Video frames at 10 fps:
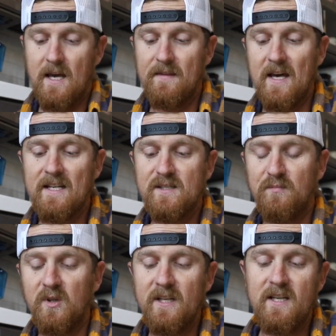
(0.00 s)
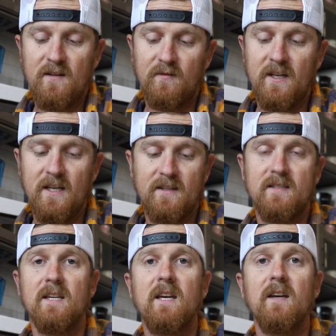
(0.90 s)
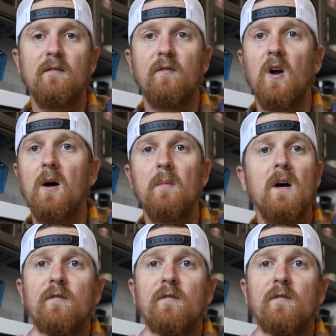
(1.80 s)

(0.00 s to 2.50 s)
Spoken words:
and that is plenty of length to get from the